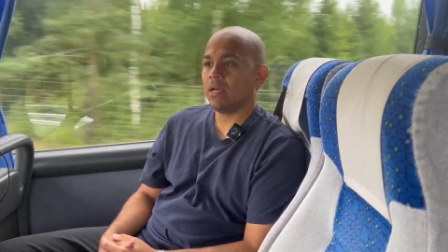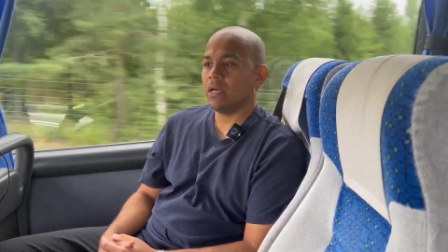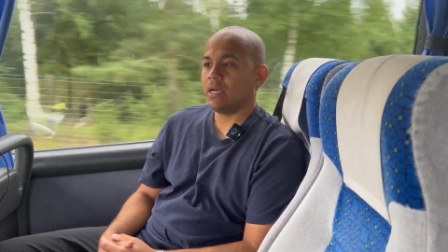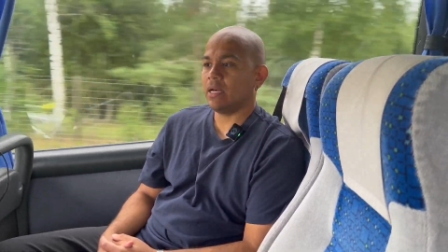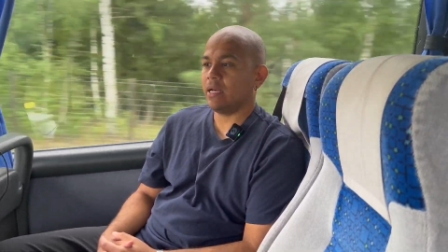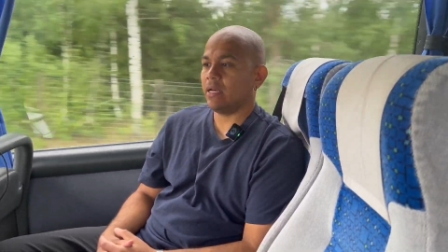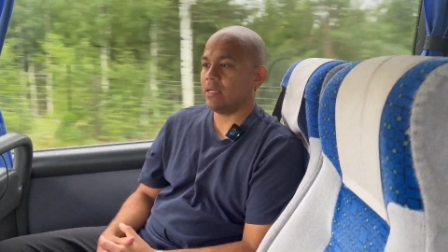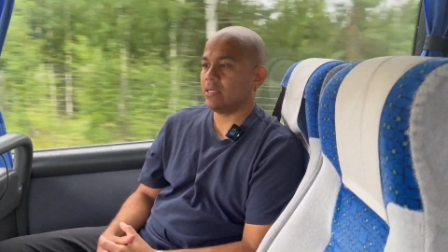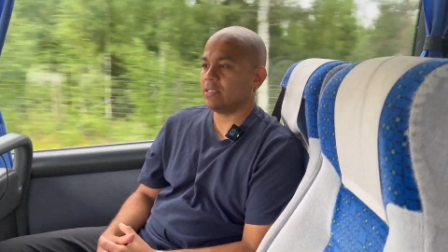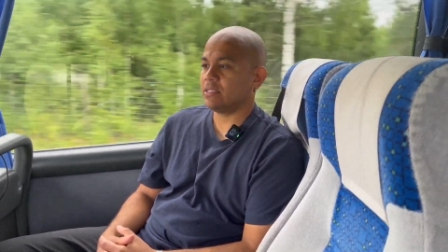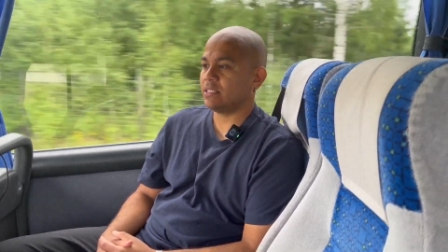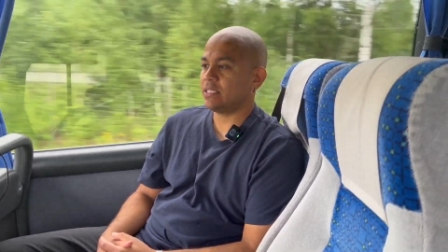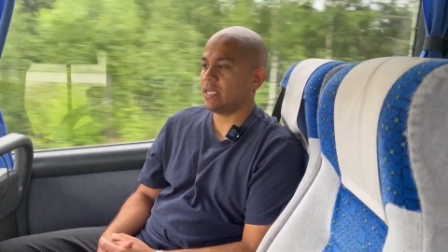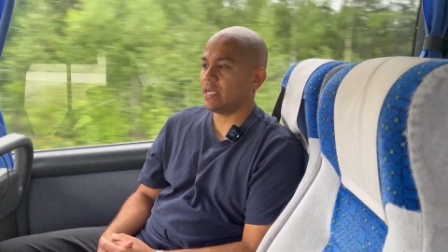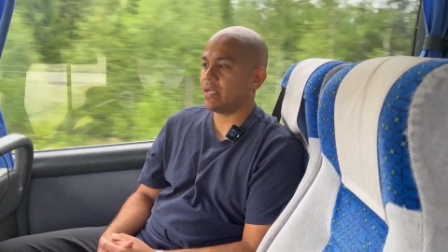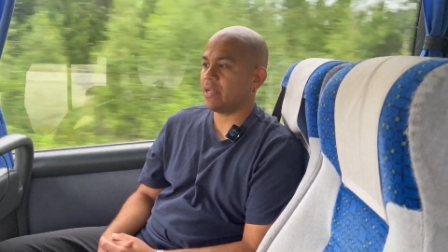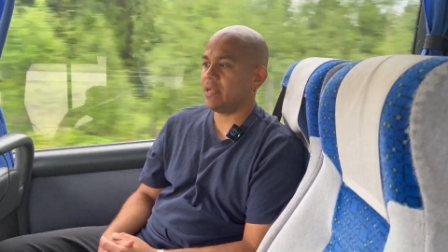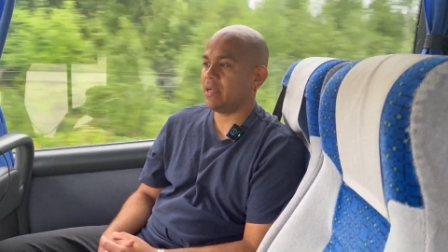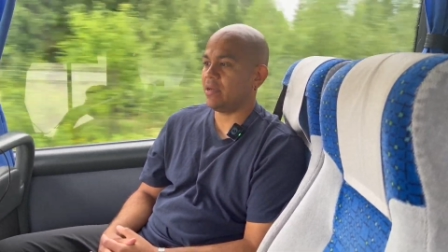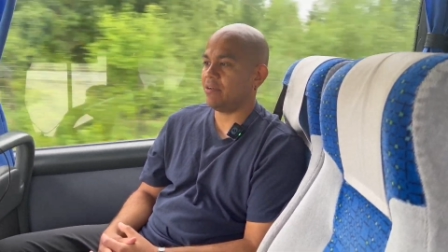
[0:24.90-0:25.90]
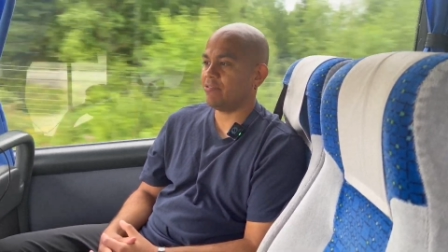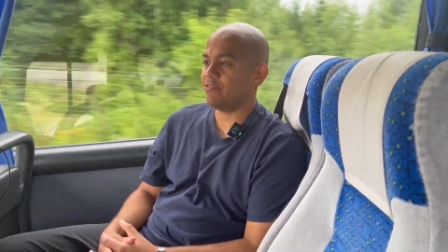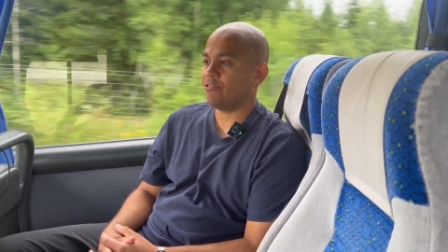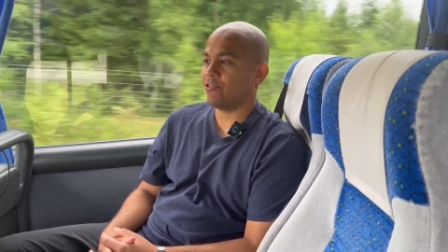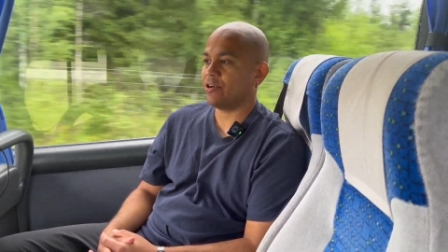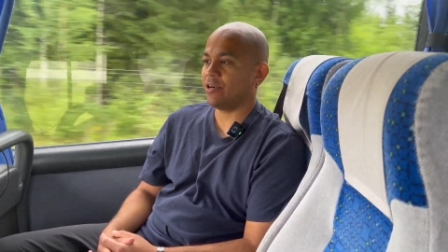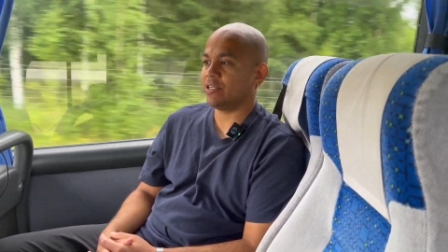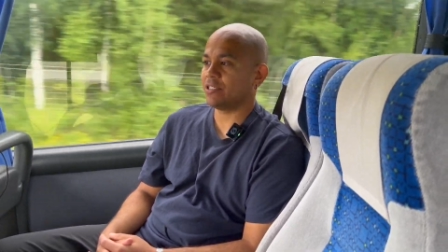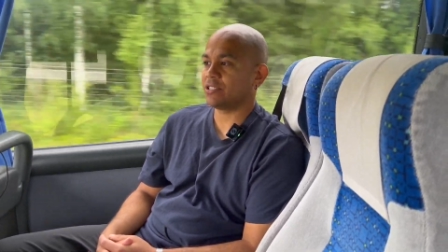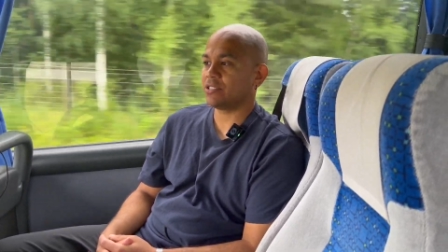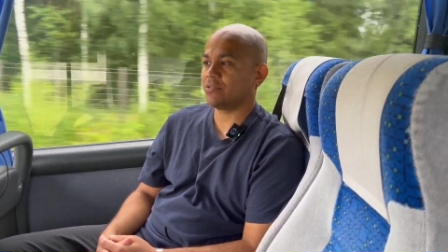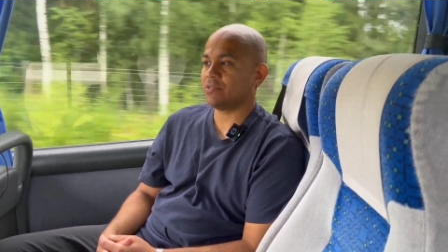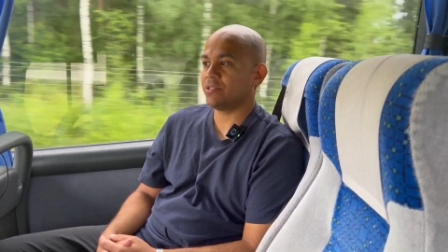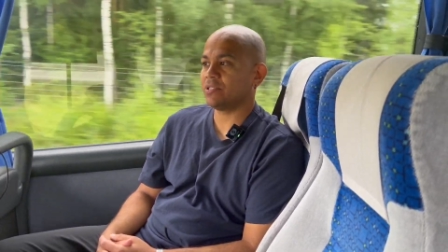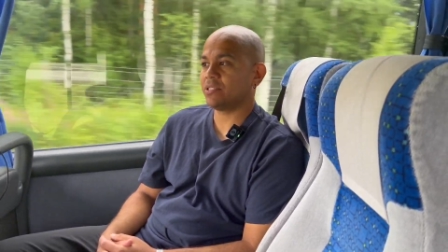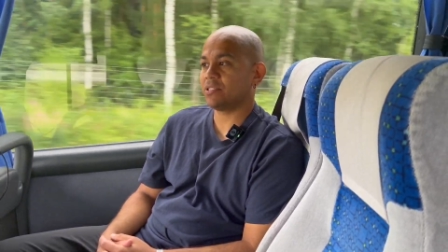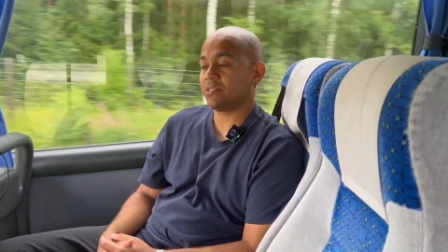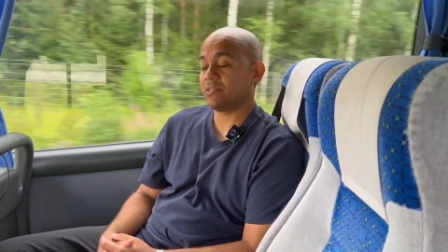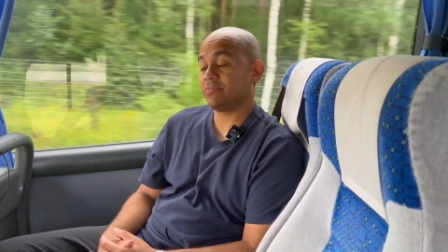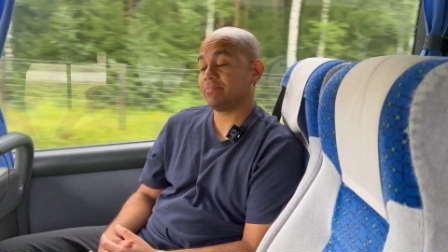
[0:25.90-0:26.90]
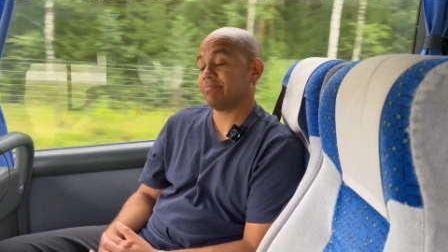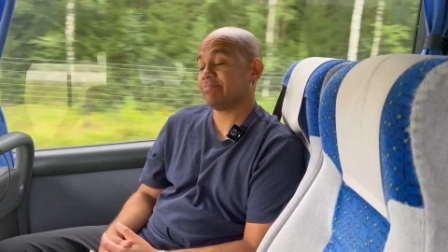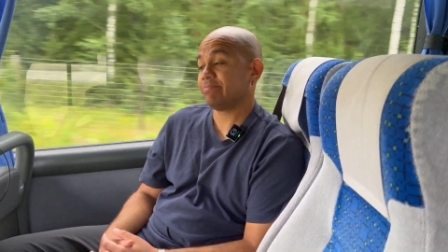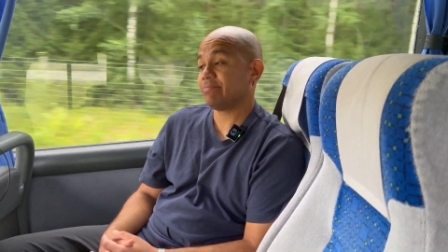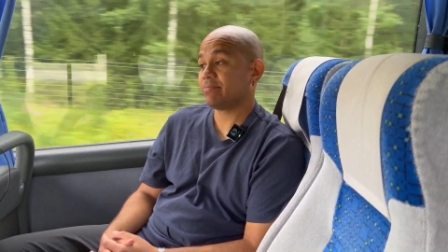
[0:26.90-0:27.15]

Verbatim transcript: And second half for us was